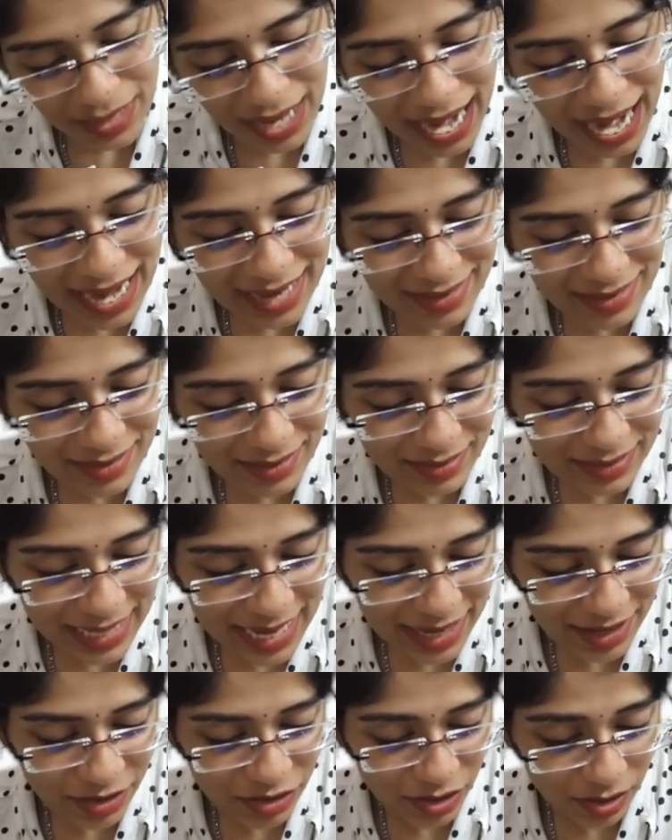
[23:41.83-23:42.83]
and the
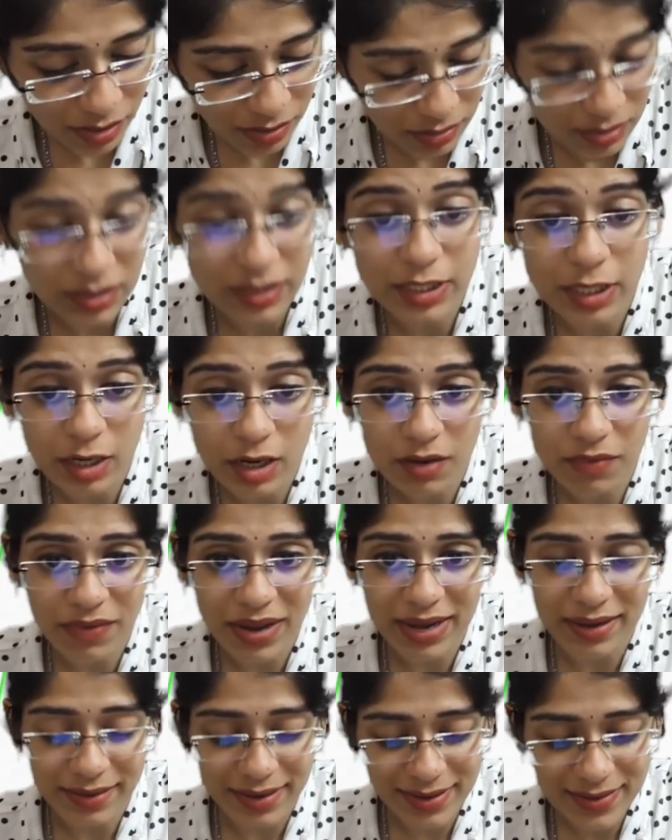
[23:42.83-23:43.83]
nerve
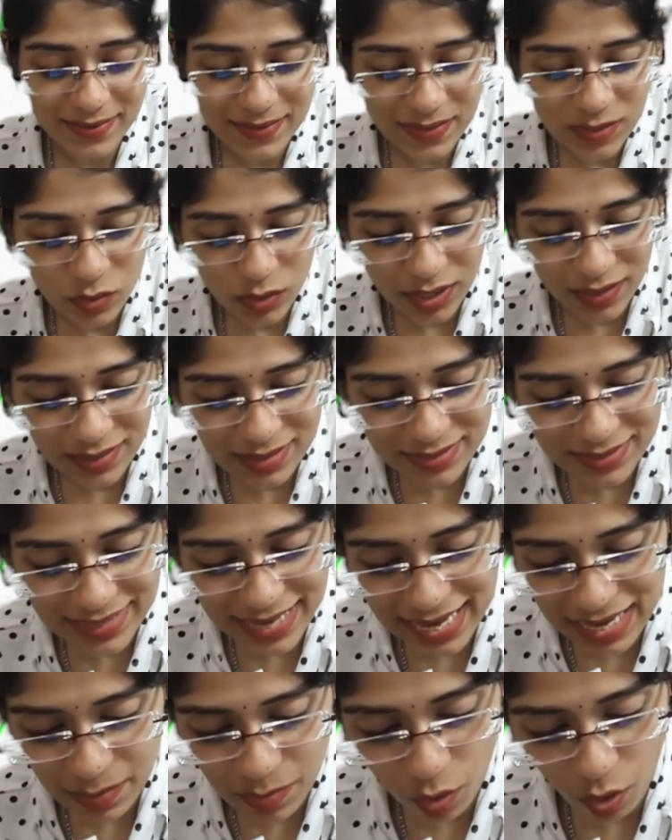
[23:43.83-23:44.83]
endings. Okay, the
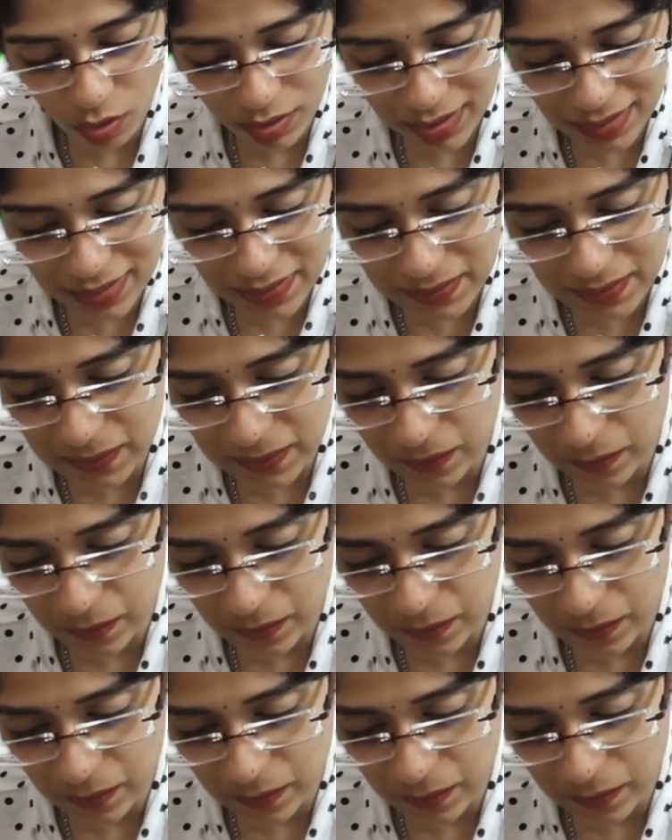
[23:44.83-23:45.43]
cell body's